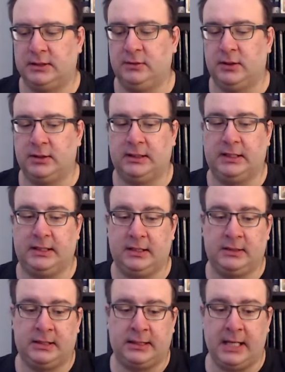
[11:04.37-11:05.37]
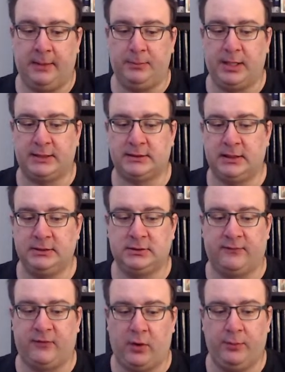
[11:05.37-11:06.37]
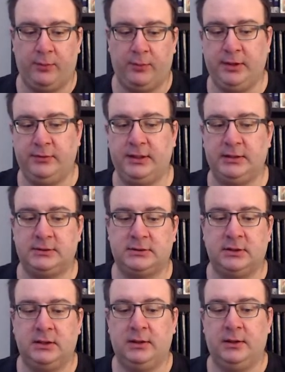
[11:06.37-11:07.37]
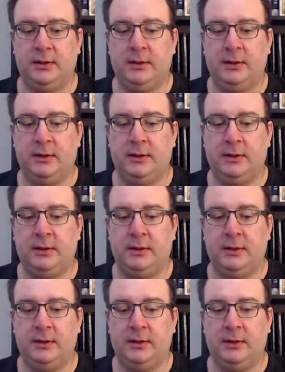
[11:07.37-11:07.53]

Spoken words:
It's like, look, gay blessings of homo unions.